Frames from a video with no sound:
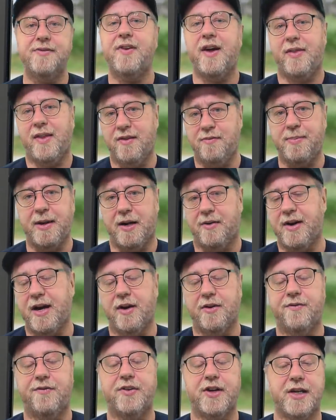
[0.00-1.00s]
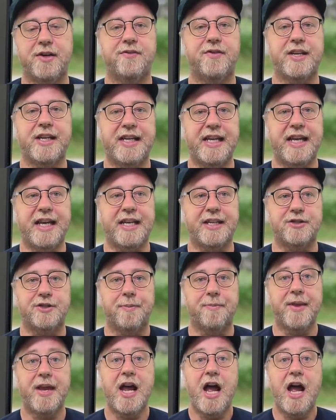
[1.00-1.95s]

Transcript: In fact, they've been around for, for years.